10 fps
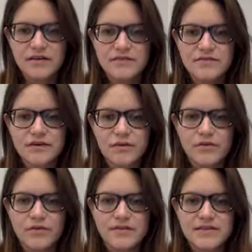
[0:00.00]
So
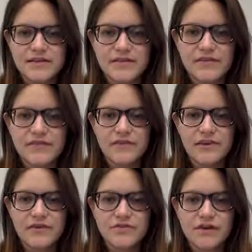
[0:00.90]
the significant
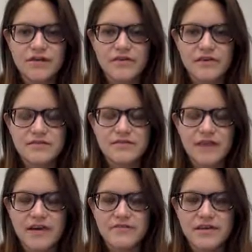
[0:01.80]
figures are these
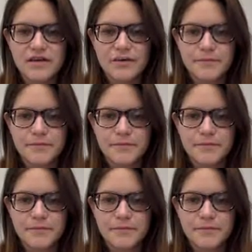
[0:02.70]
5 here.